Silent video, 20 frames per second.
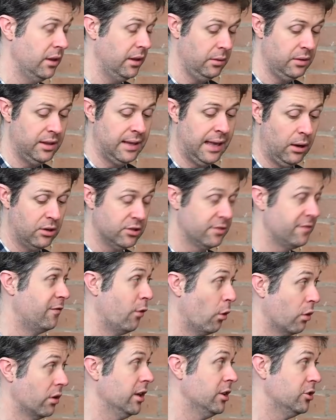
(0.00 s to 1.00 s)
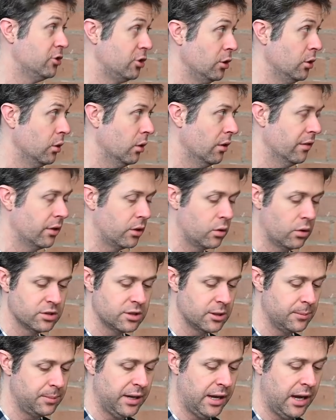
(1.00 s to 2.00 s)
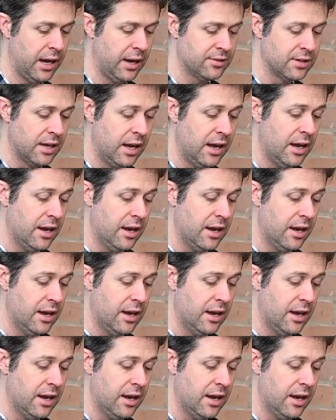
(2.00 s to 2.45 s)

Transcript: now it's 42 over the course of the playoffs.